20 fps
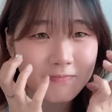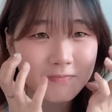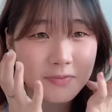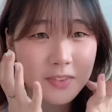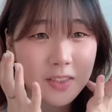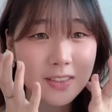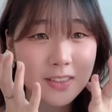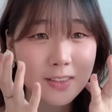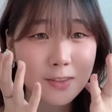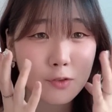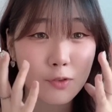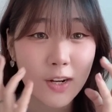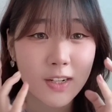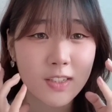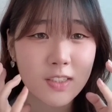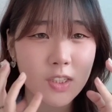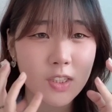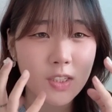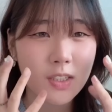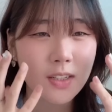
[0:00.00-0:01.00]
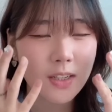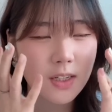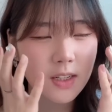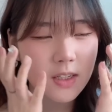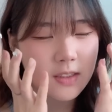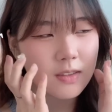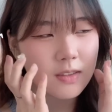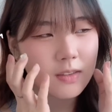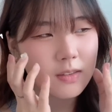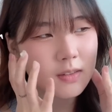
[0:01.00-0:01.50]
stretchy, like
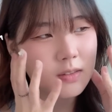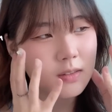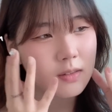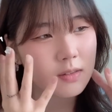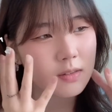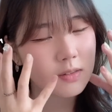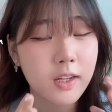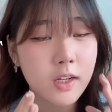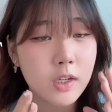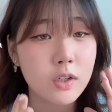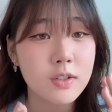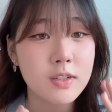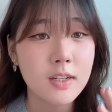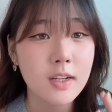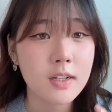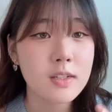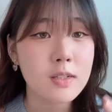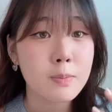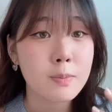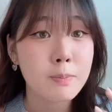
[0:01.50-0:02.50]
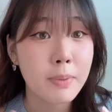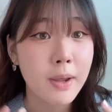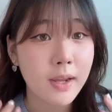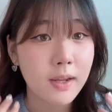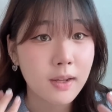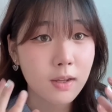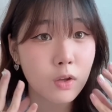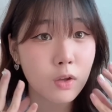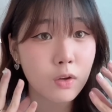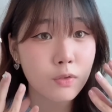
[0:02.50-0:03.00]
it, like your skin is
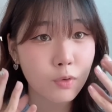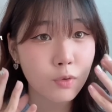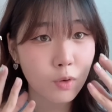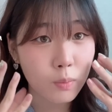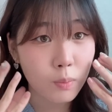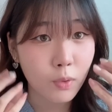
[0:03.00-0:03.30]
begging you for